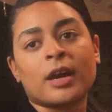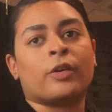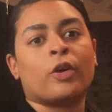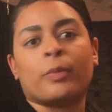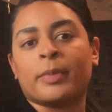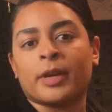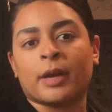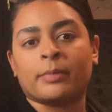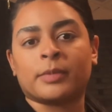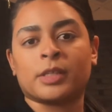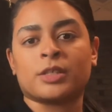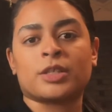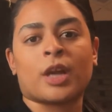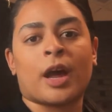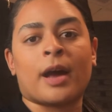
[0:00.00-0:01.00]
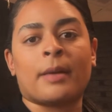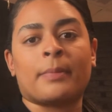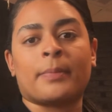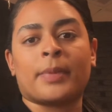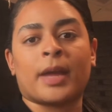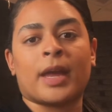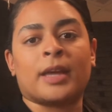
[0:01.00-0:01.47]
open up the
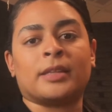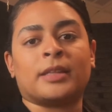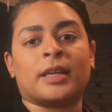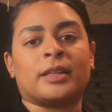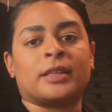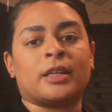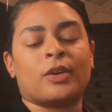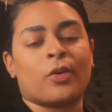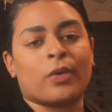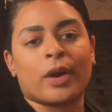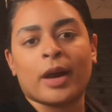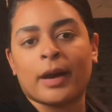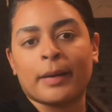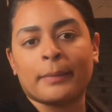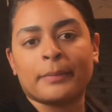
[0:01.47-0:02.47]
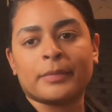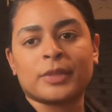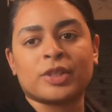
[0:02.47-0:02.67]
shop, and then they don't come.